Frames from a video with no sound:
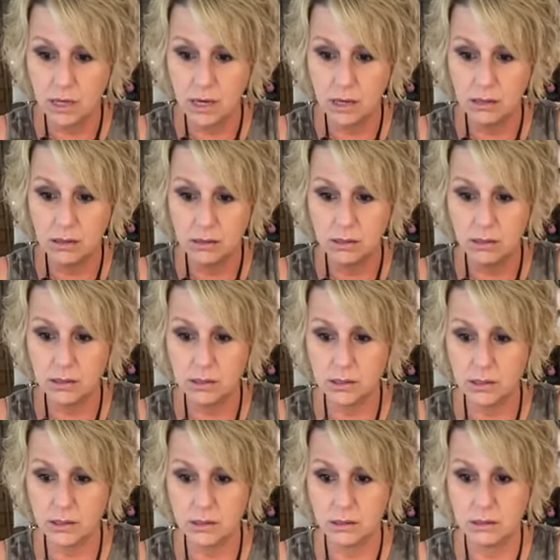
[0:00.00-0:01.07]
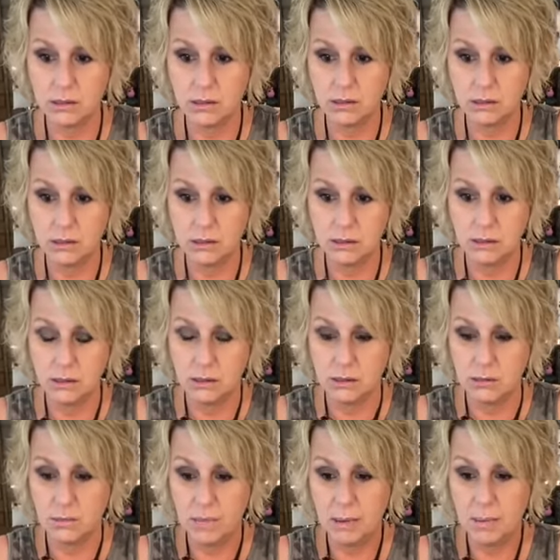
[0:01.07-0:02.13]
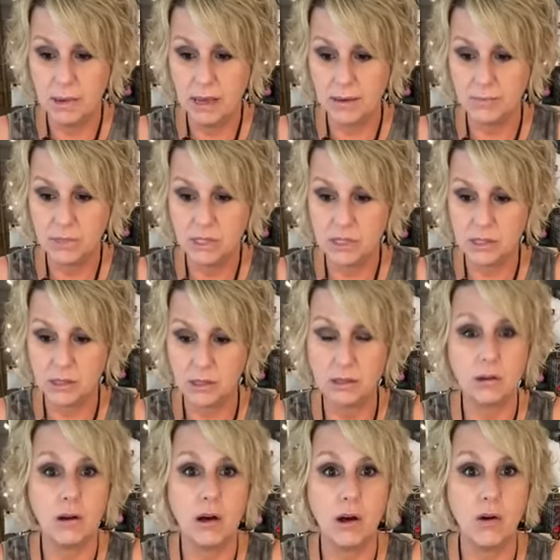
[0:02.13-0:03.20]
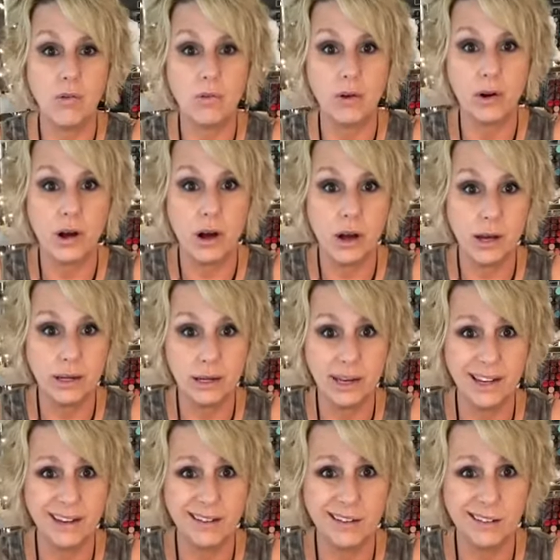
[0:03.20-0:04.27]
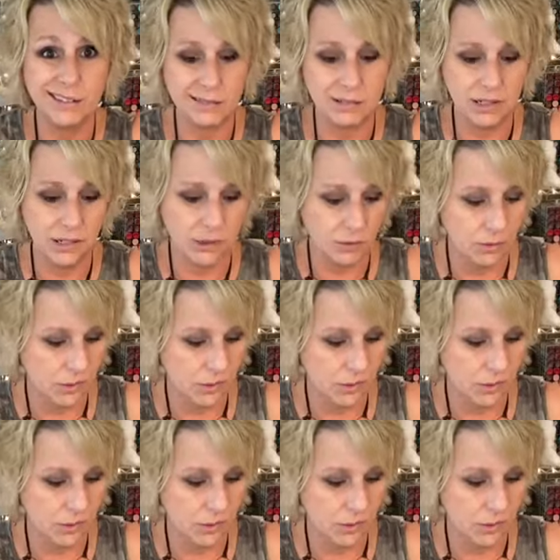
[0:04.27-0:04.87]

colors Maybe I'm just a little over cotton here. I don't know.